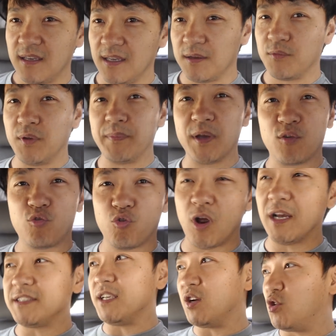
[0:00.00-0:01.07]
And we've been
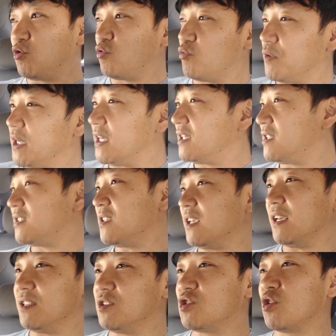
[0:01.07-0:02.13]
crossing creeks
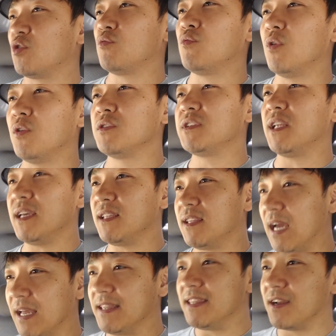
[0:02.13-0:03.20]
and dirt roads like
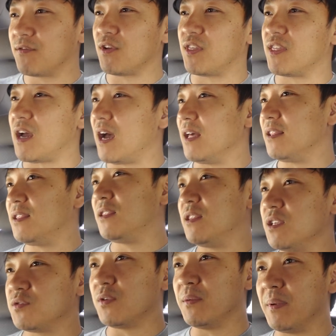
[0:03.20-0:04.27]
I never thought
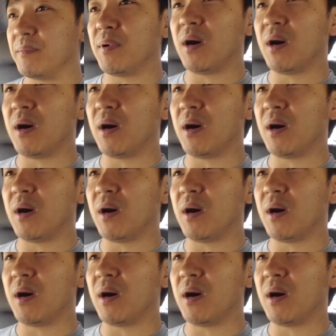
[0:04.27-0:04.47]
this would have been